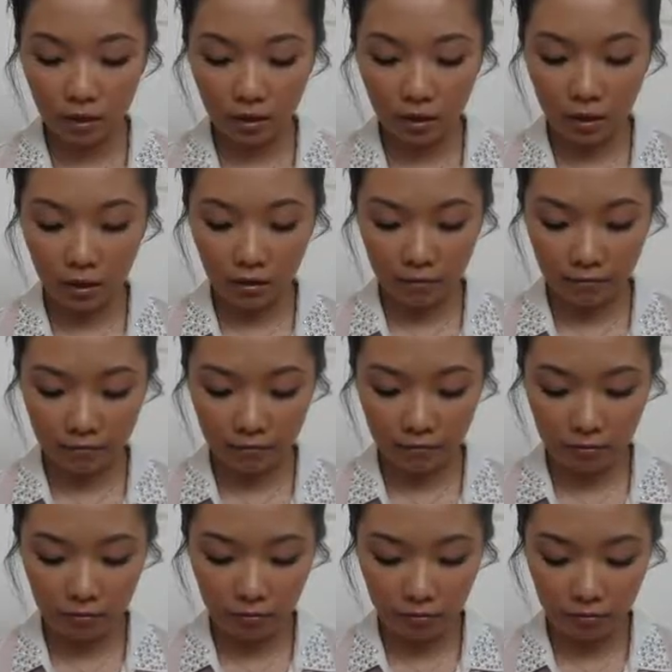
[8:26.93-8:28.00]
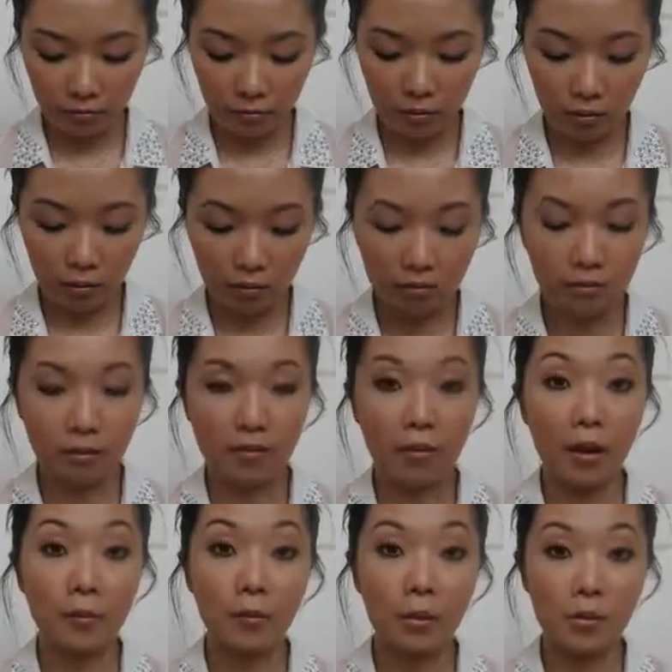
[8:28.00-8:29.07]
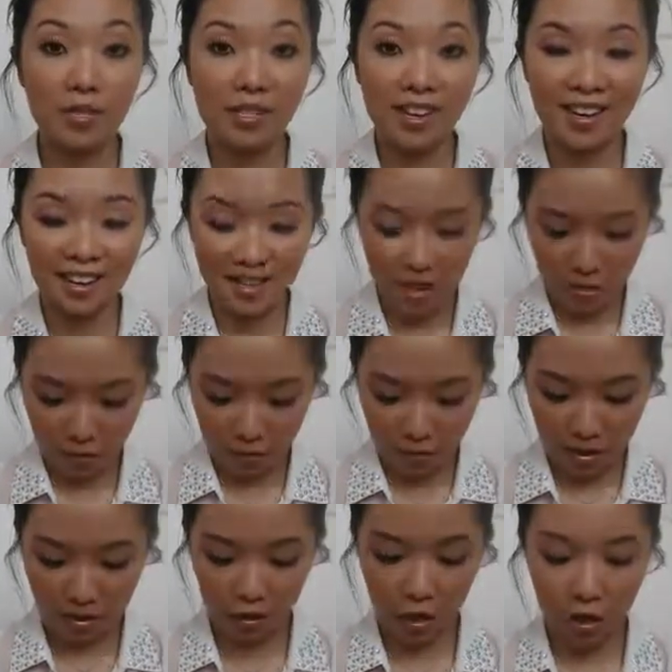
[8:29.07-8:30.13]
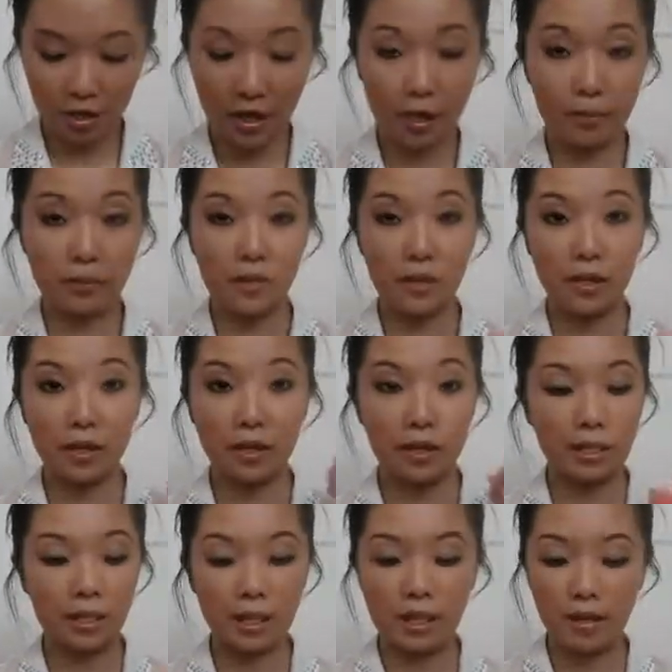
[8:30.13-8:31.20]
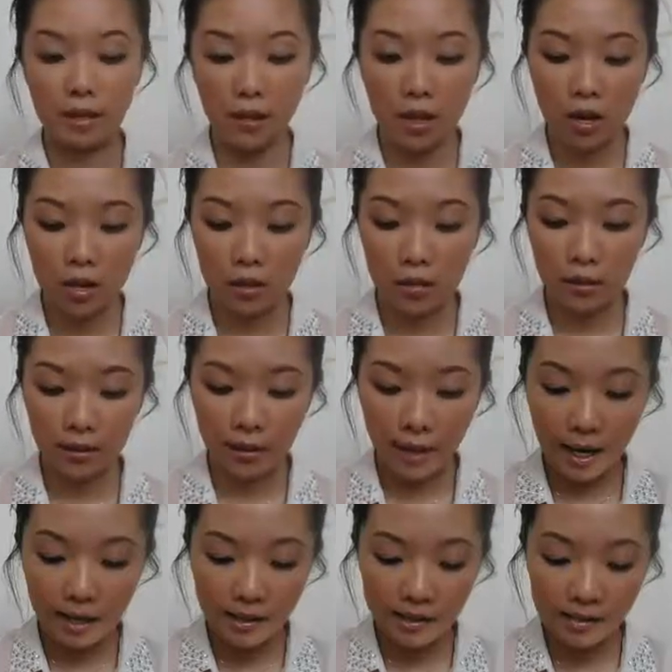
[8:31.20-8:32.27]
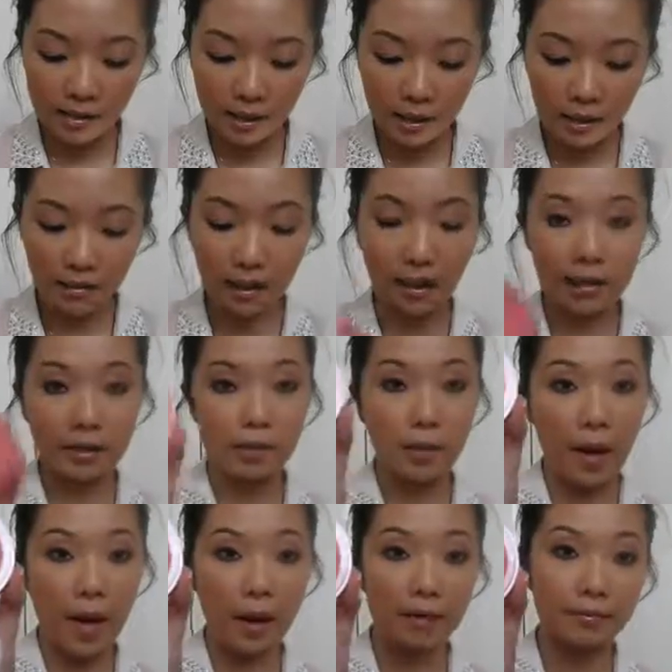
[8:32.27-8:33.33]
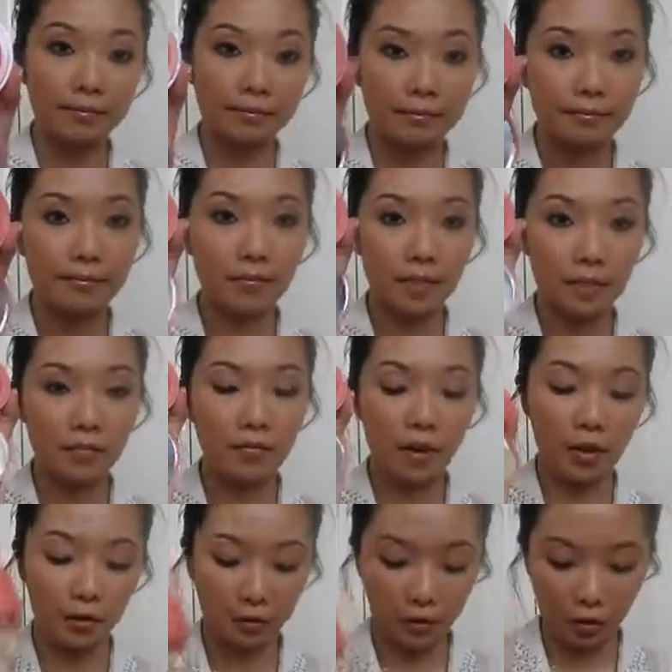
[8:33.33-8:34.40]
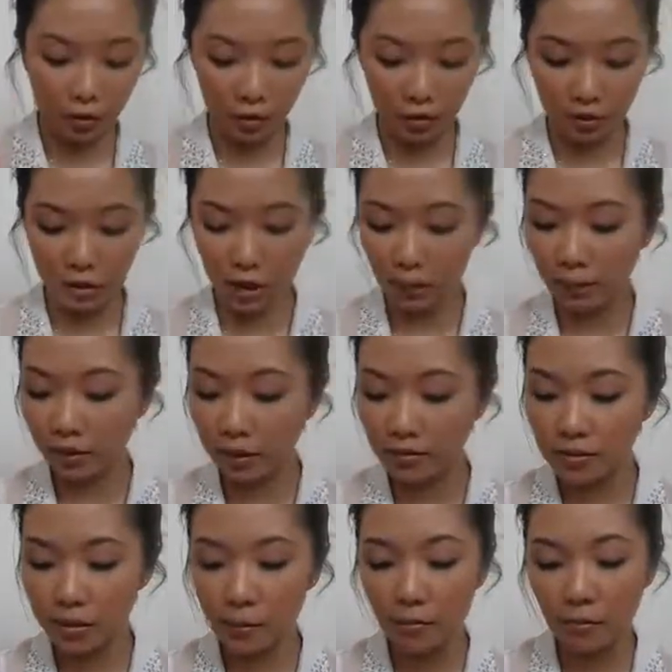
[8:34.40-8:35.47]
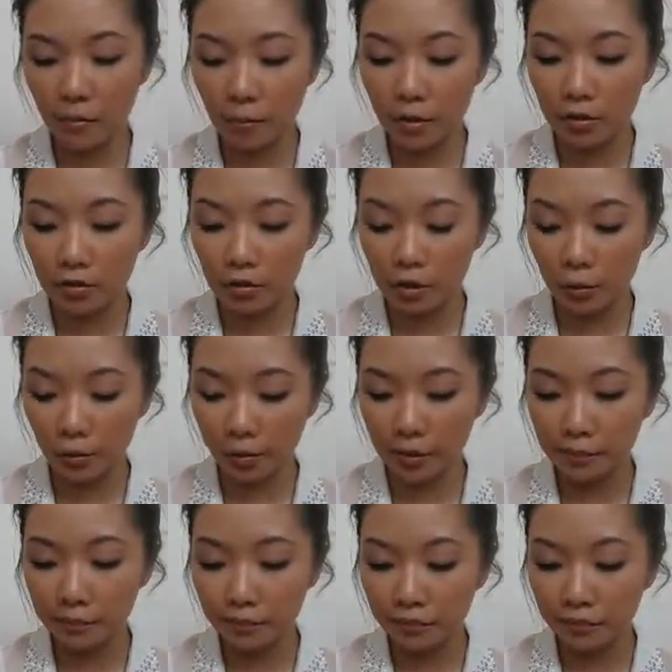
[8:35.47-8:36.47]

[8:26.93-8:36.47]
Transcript: if I'm using my Tarte Amazonian Clay, you can kind of see that it's matte. It's I believe some of them are shimmering,